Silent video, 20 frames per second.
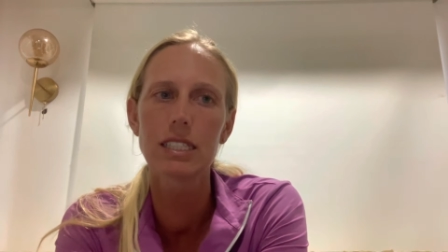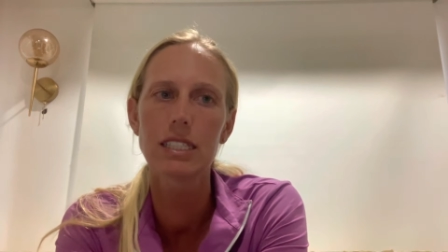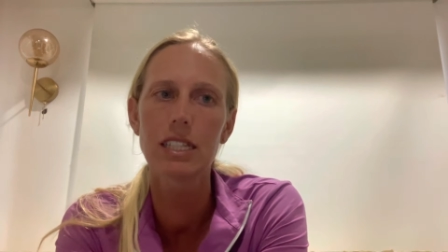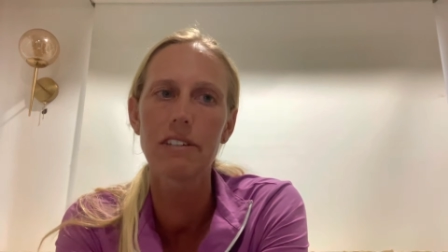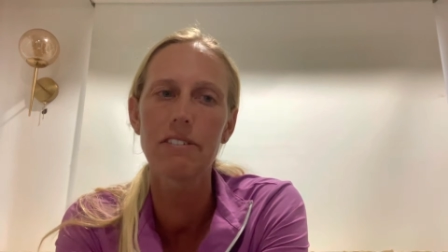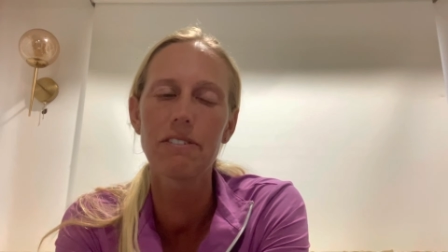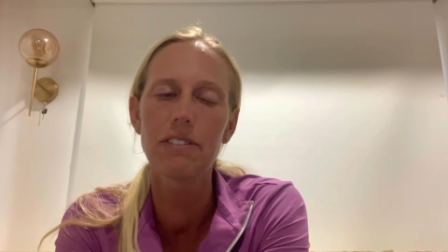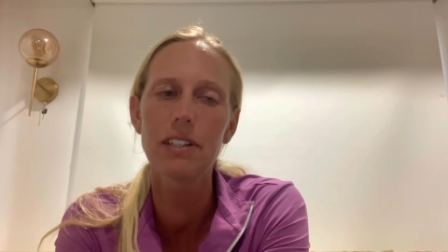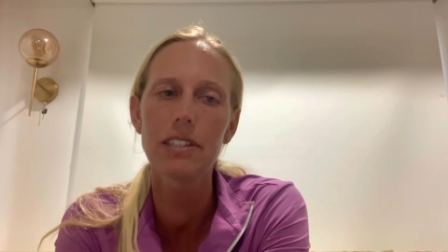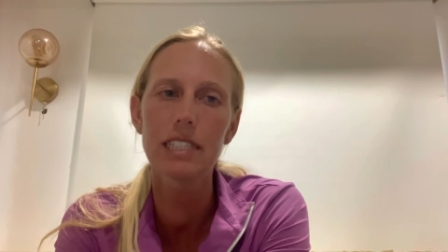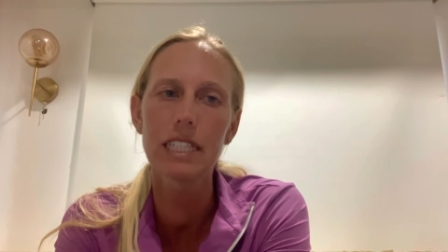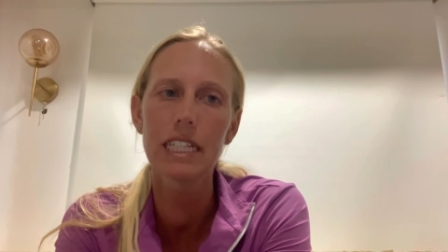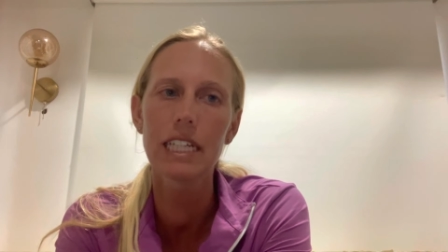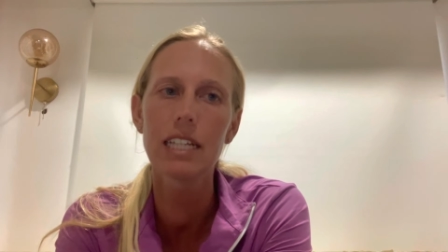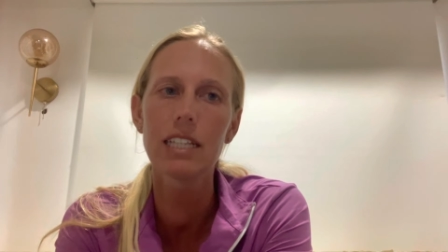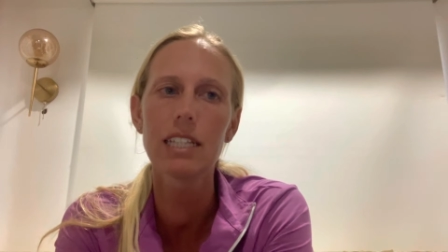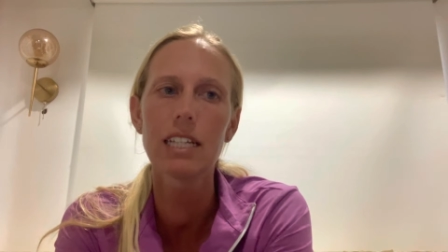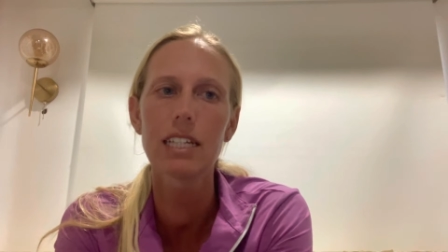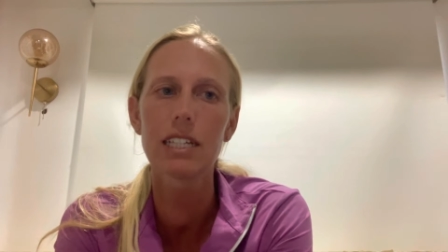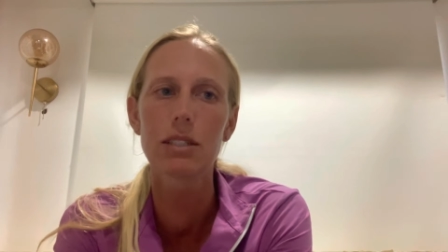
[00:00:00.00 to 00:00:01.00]
I felt like
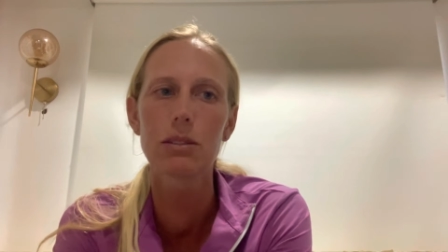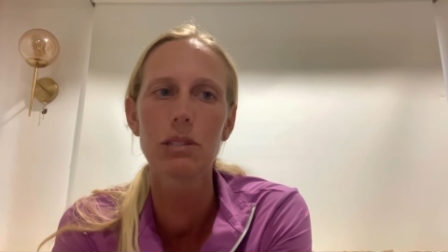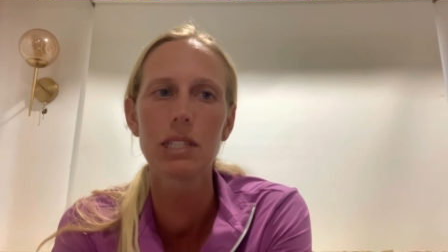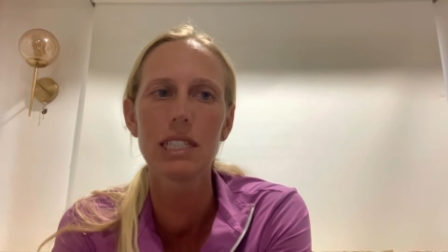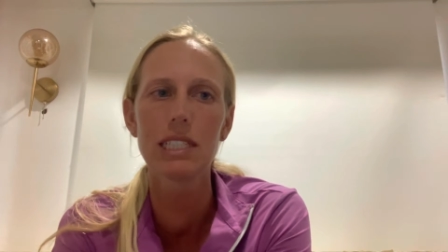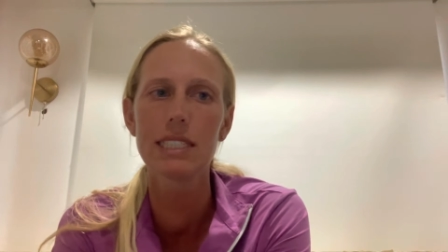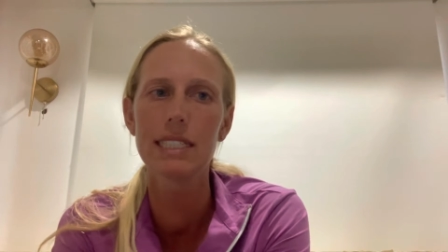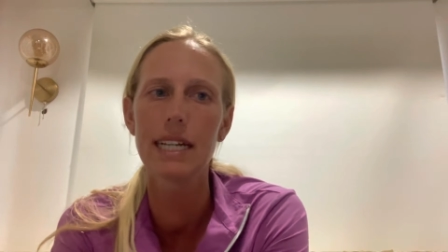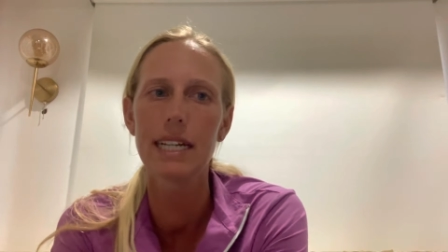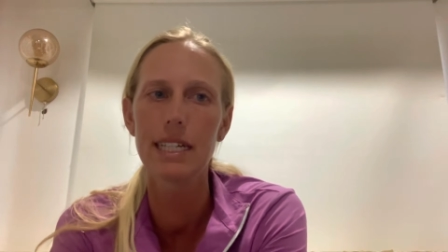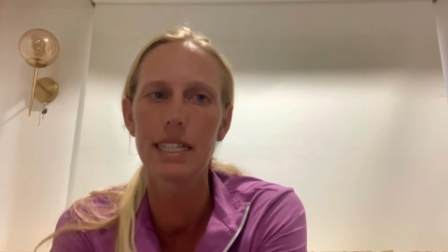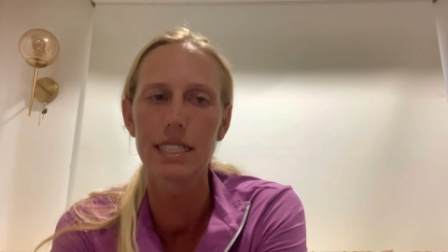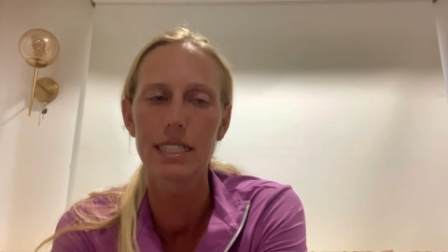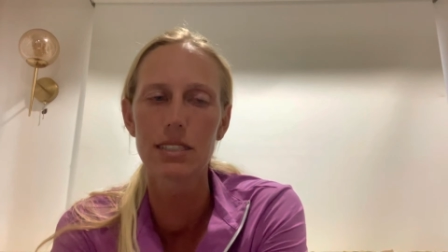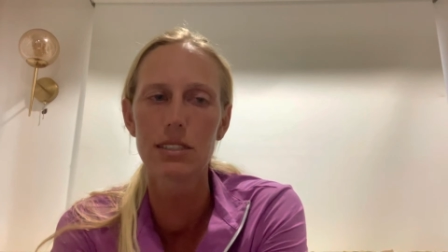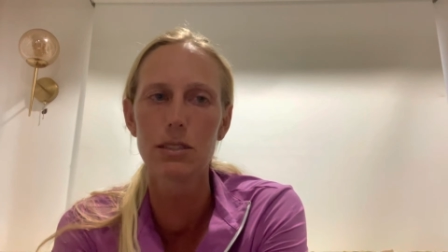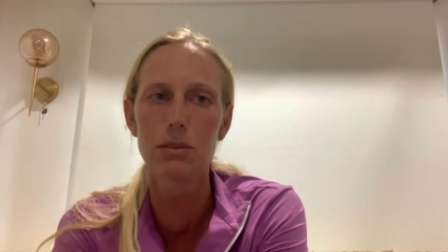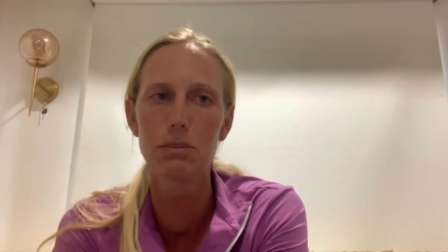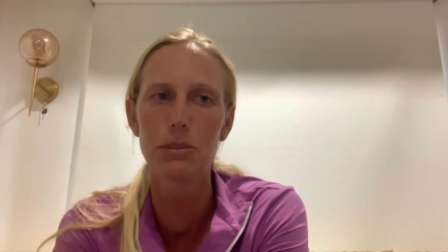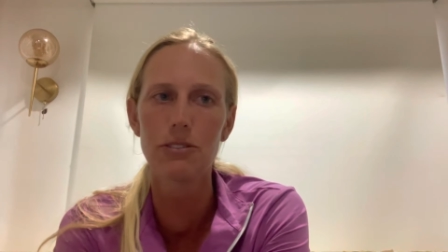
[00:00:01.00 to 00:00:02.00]
in that green
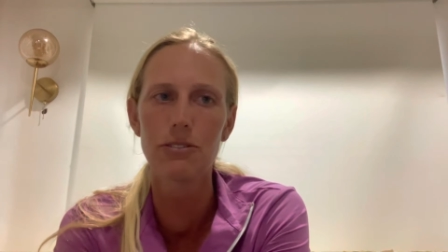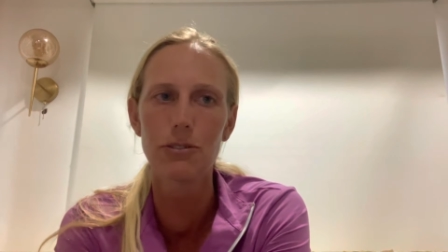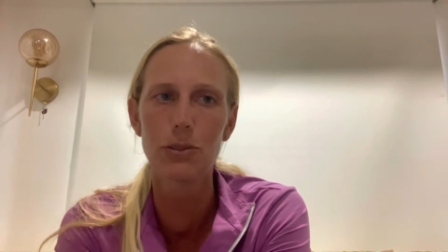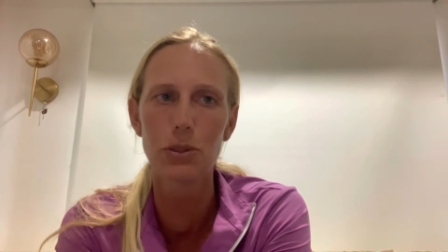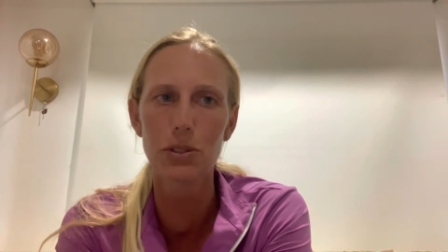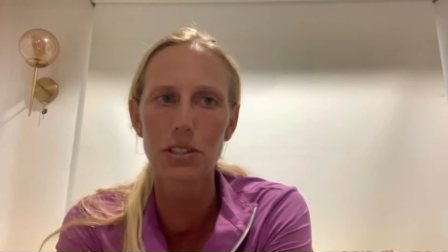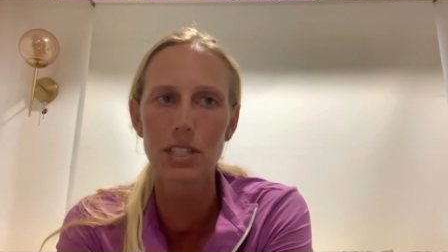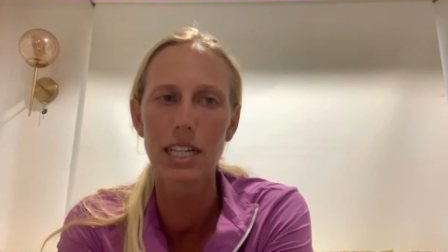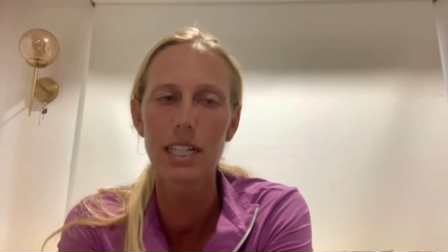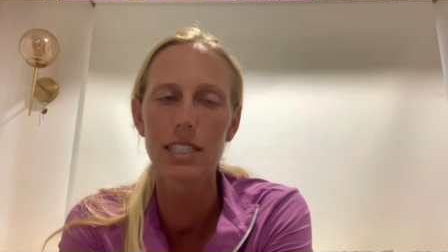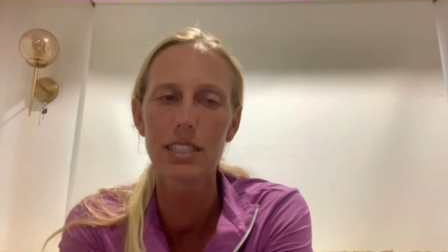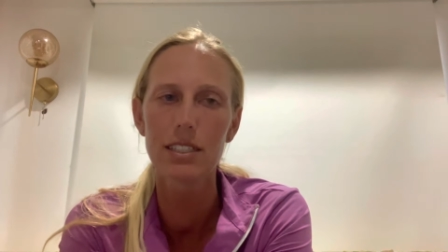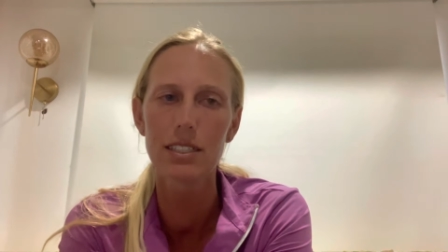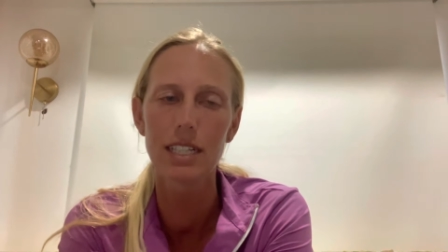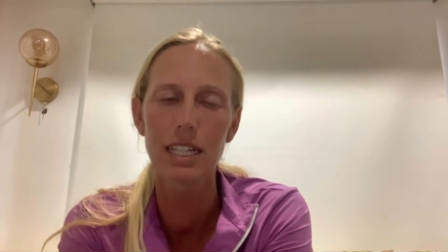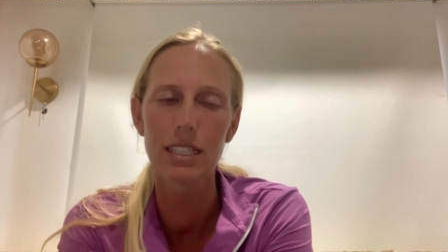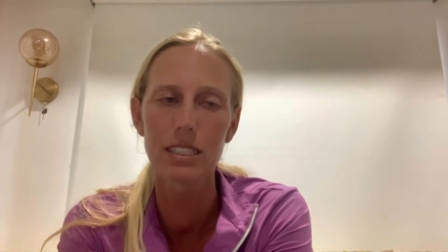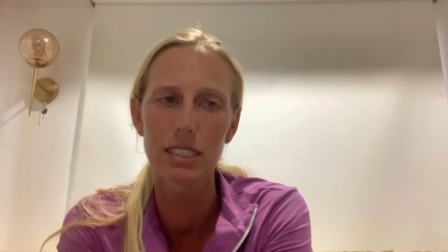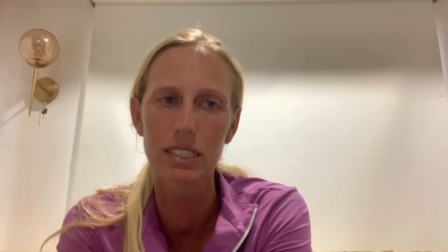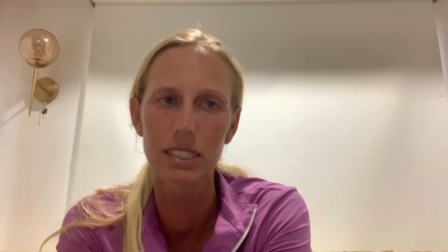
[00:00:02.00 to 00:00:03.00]
diagonal before that
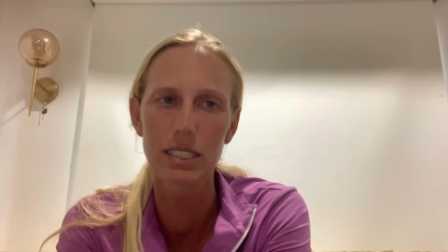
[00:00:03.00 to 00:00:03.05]
last